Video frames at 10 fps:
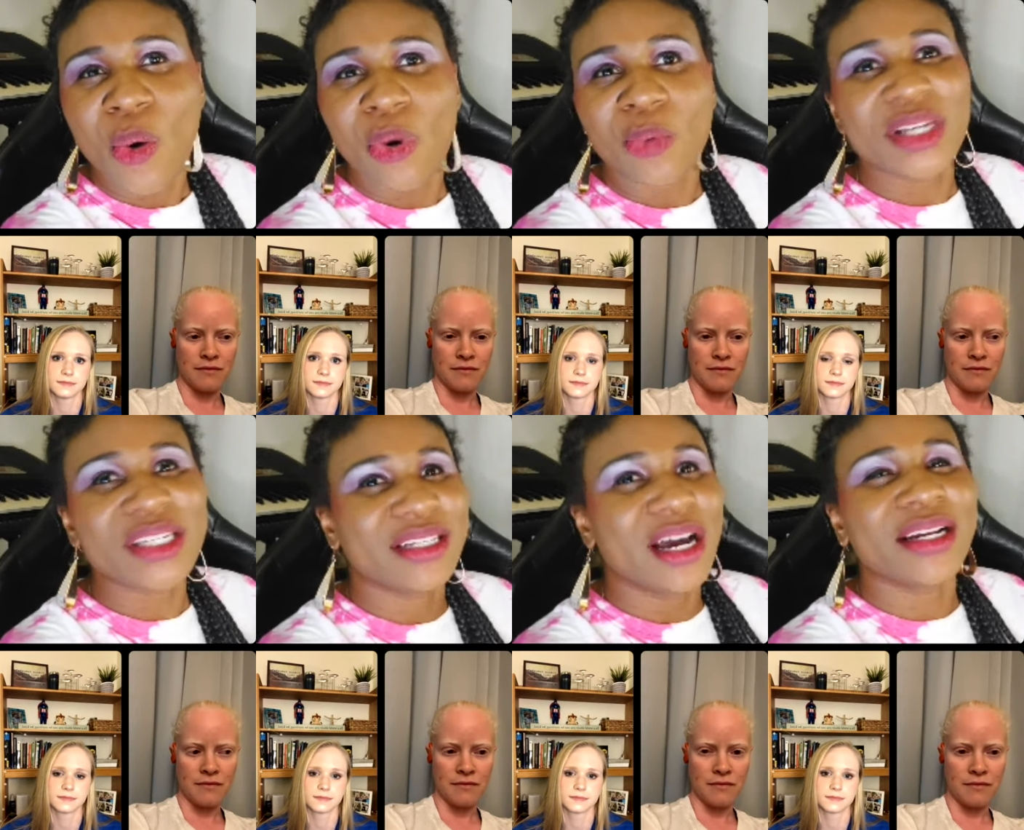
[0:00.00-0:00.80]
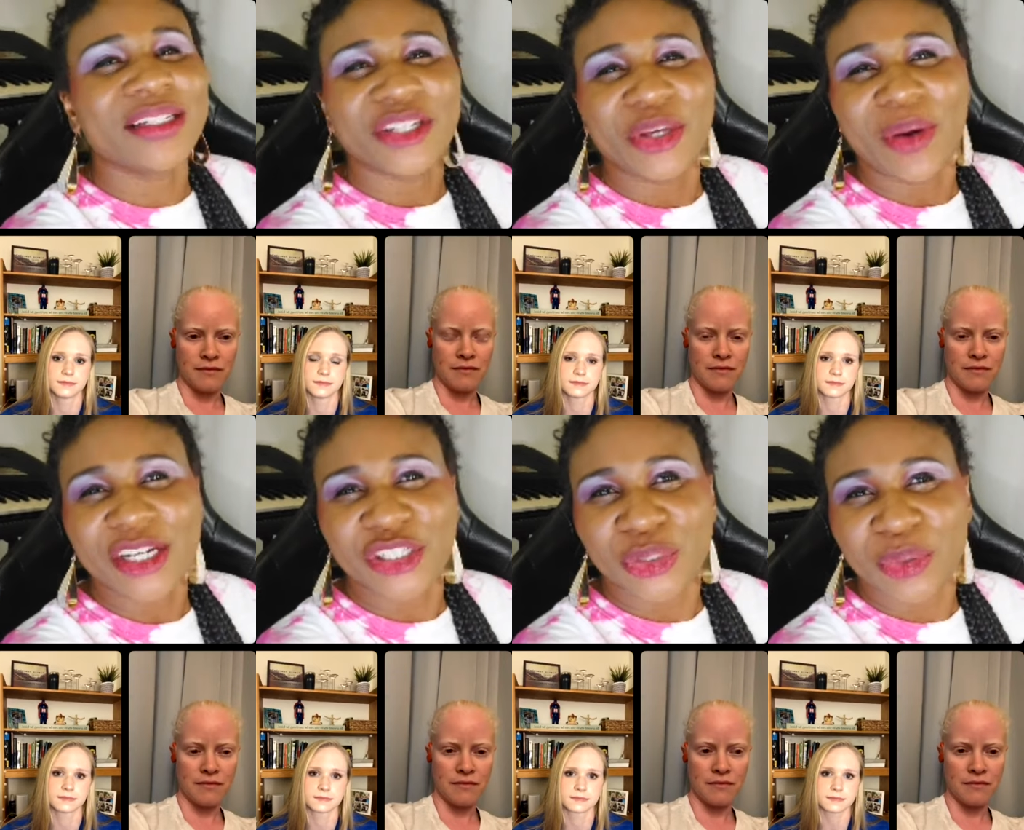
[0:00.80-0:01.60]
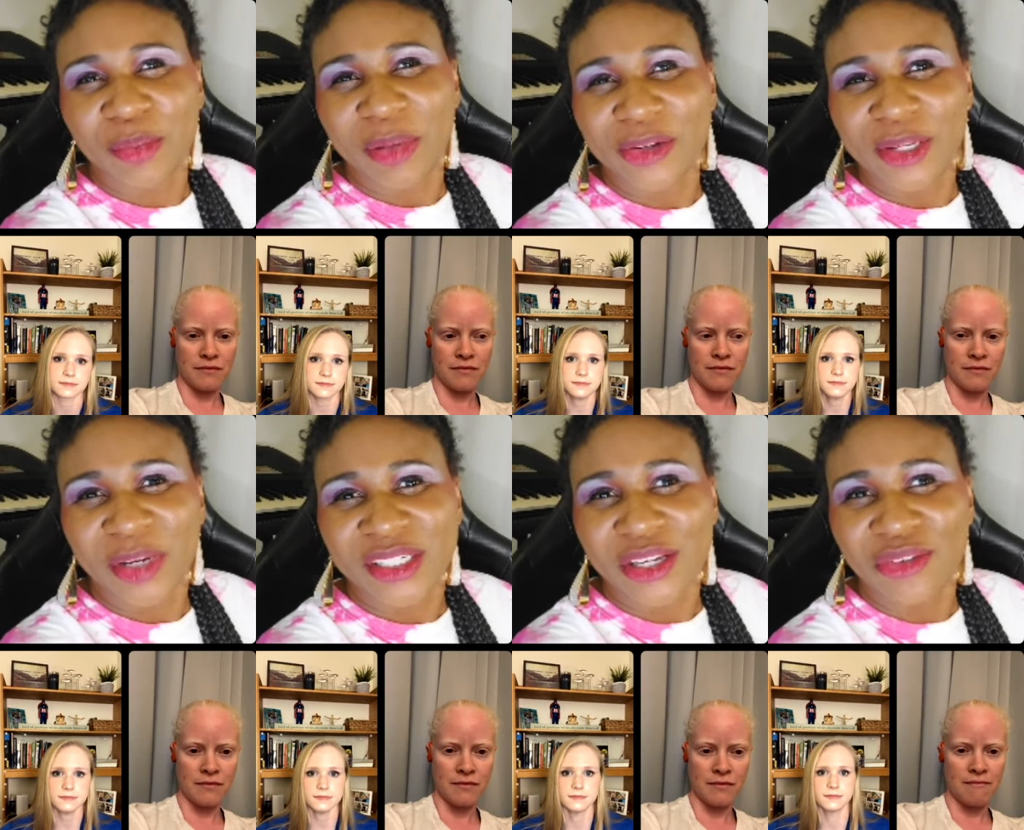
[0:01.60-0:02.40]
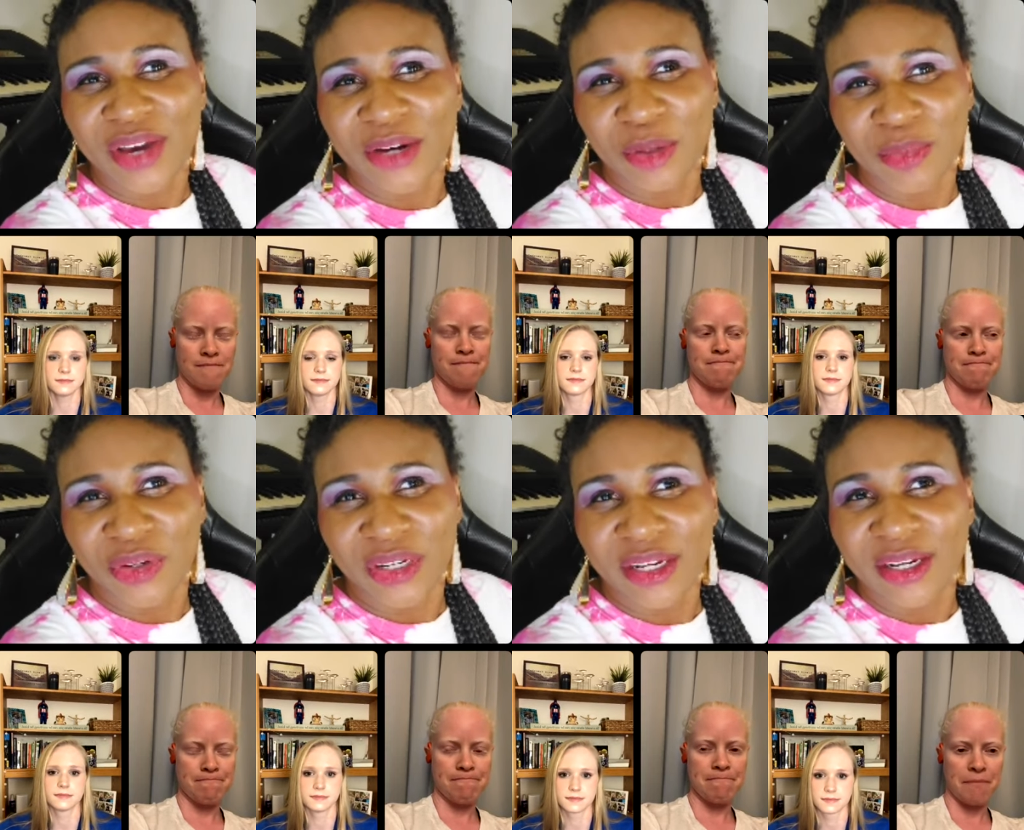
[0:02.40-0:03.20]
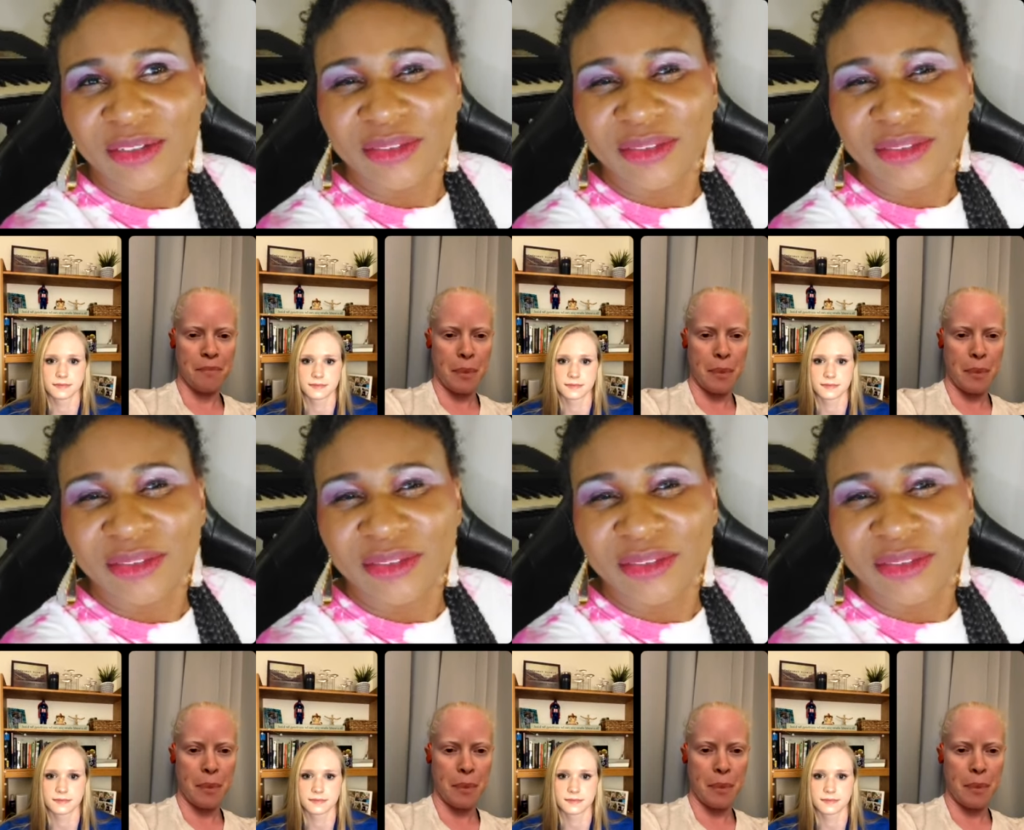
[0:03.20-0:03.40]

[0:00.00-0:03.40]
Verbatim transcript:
Speaker 1: Or was it not until you actually joined the Paralympics that you found community?